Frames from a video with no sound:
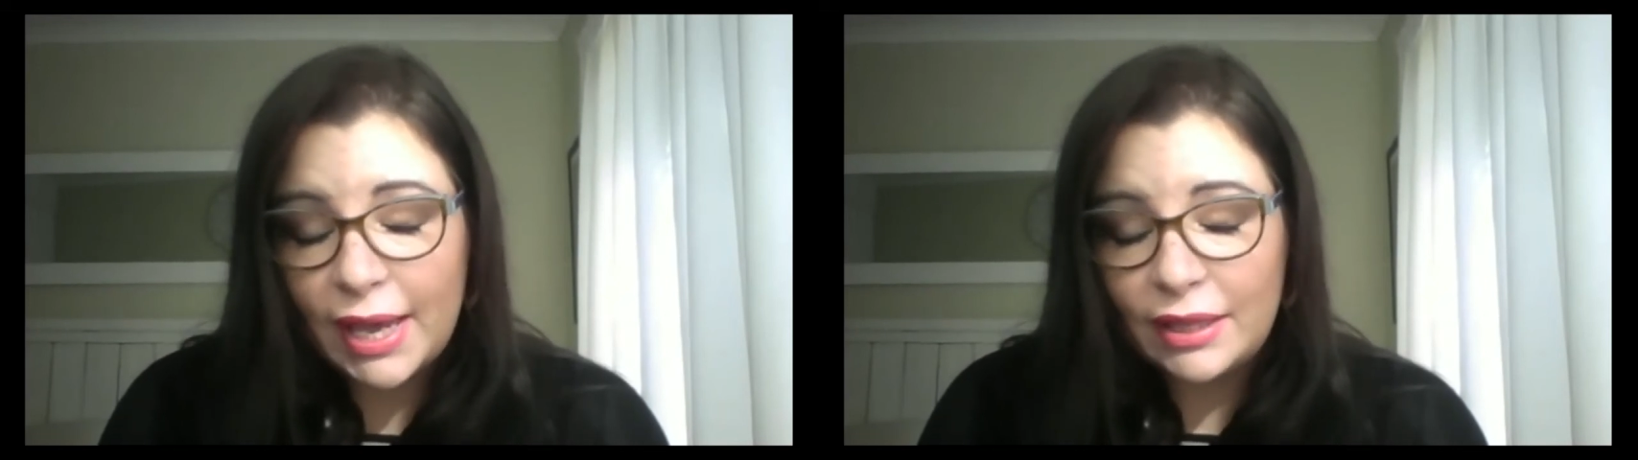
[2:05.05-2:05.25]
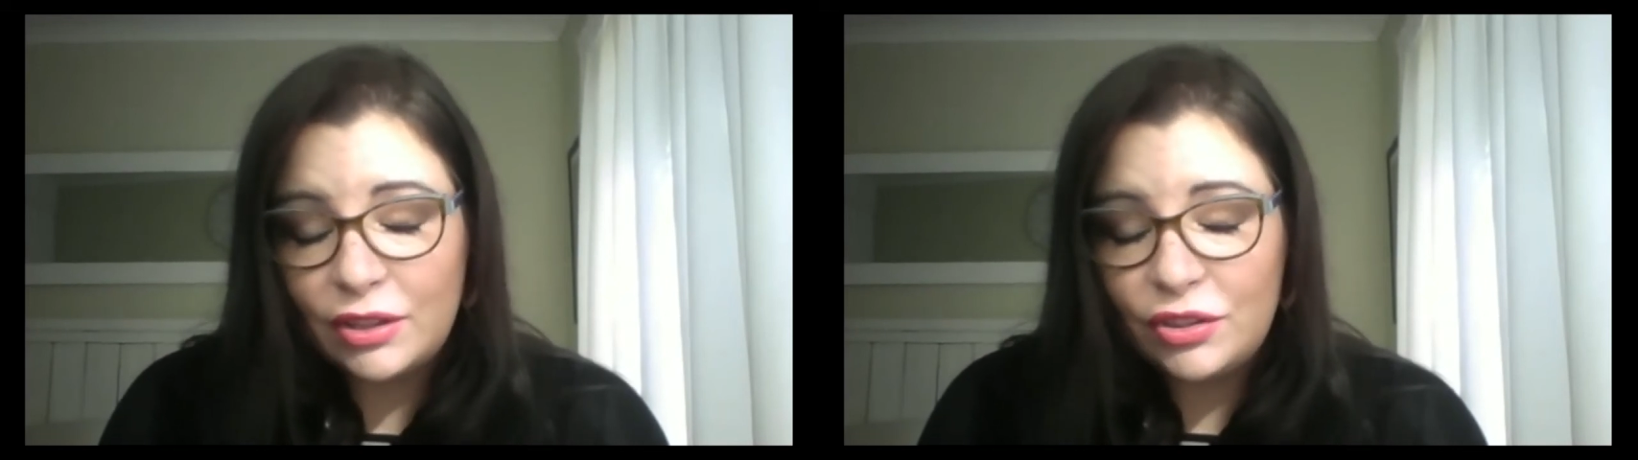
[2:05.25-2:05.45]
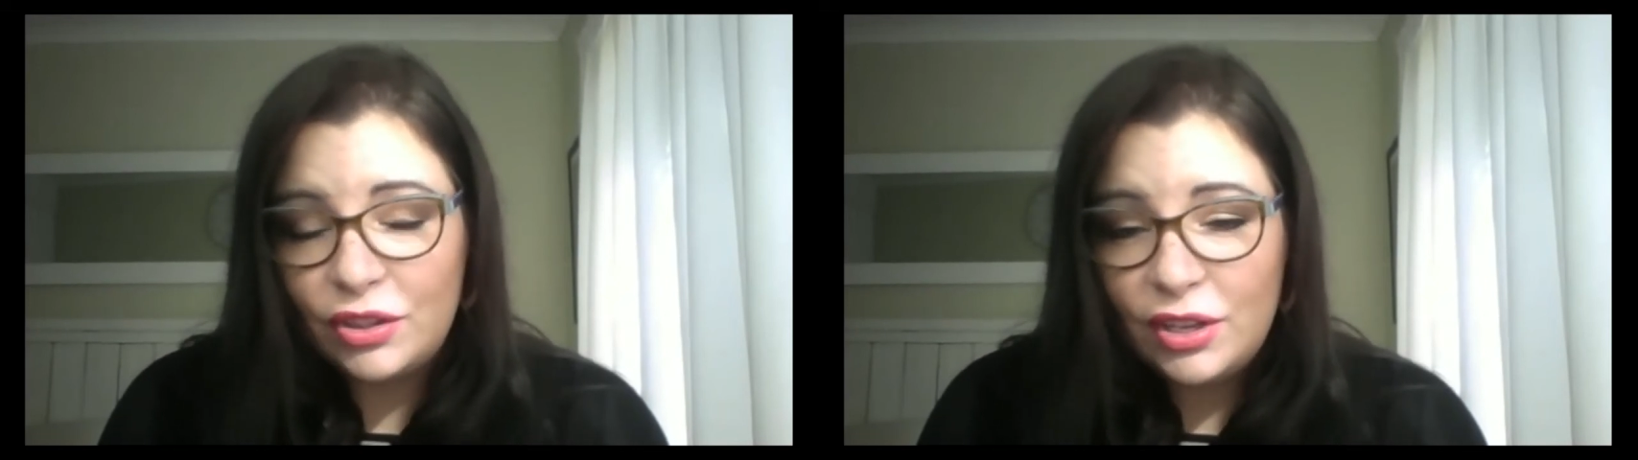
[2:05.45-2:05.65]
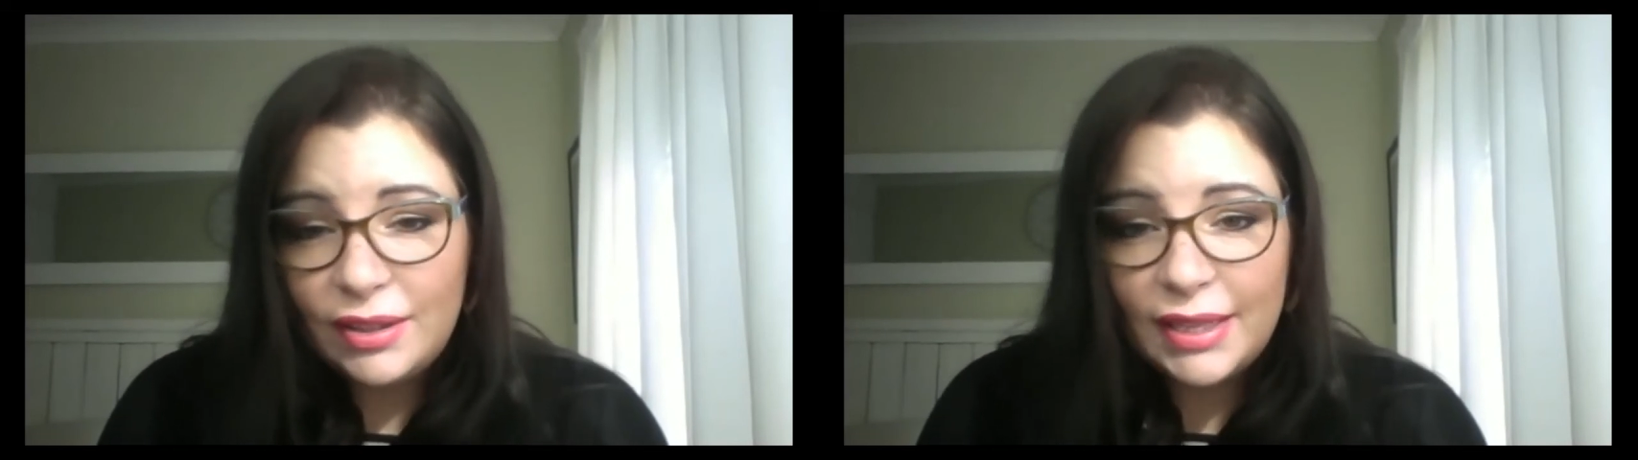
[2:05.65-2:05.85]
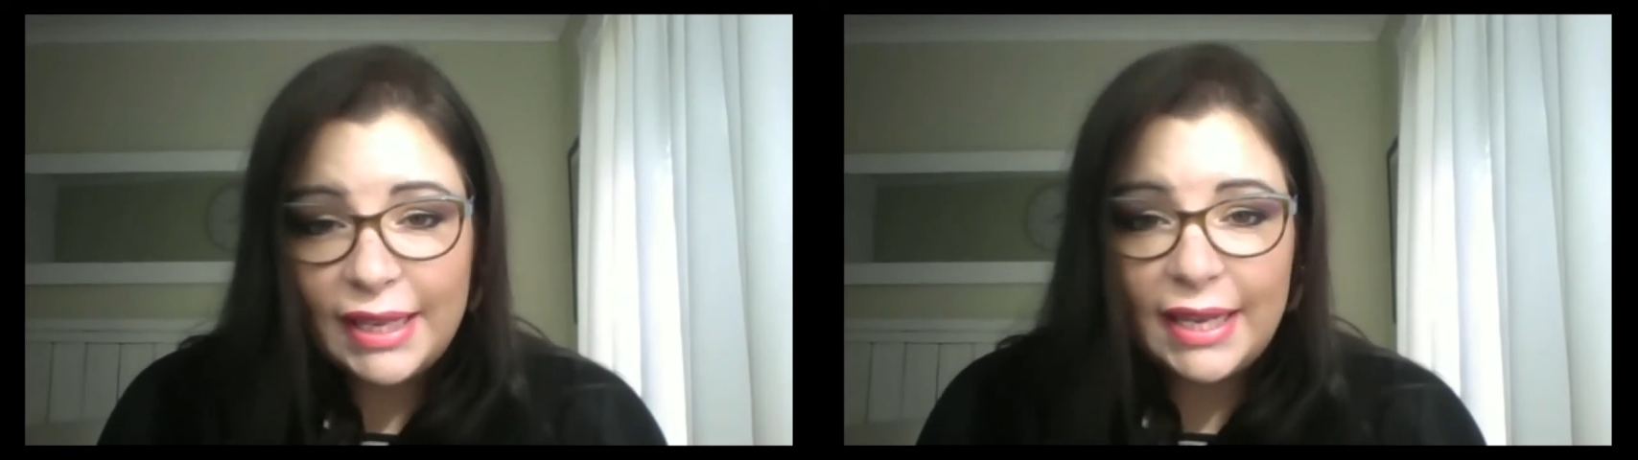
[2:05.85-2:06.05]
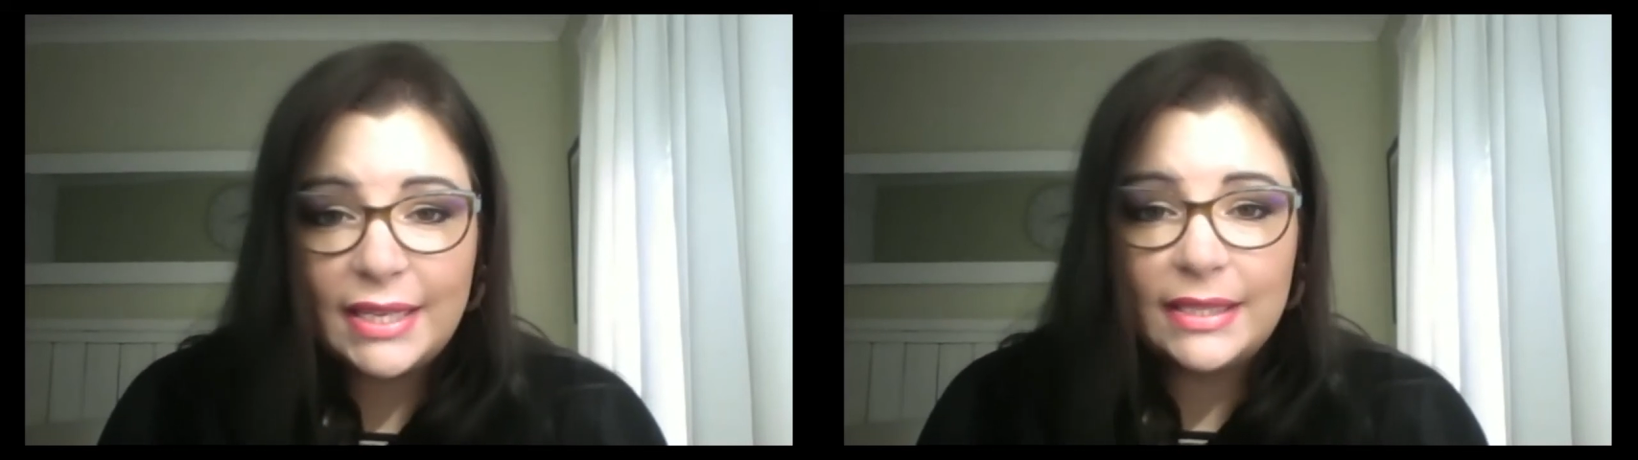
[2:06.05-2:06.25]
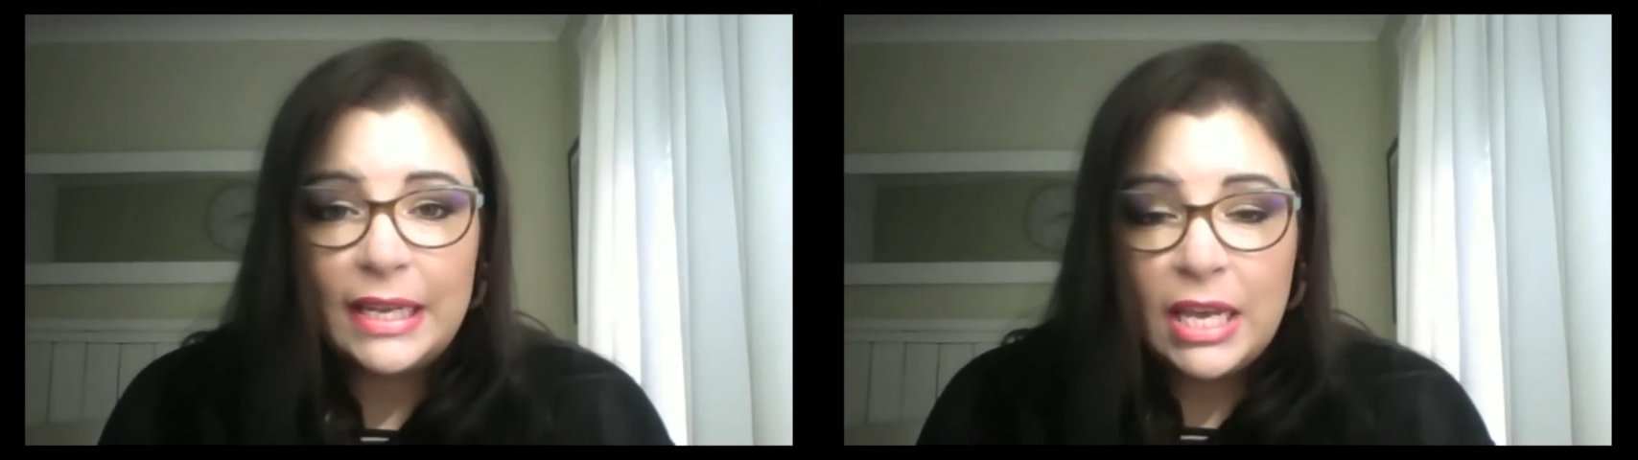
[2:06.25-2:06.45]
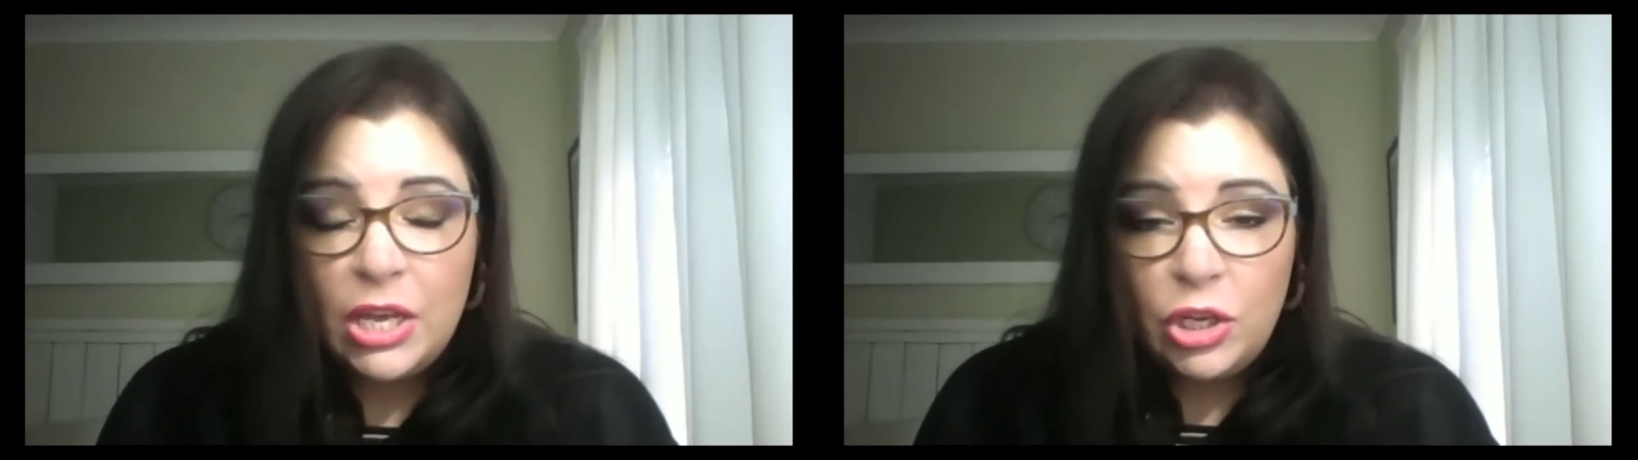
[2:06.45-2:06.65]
and the third thing is